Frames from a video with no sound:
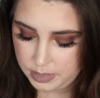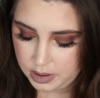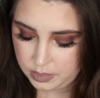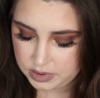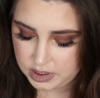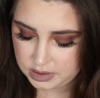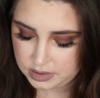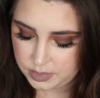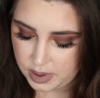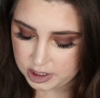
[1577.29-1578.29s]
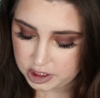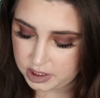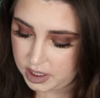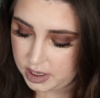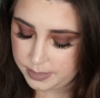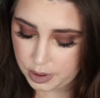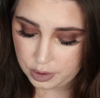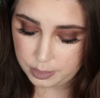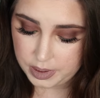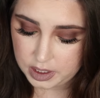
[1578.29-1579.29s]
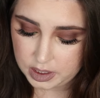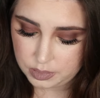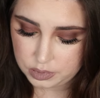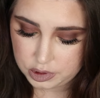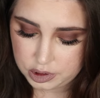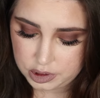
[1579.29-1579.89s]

But once I swatch it, I'm hoping it will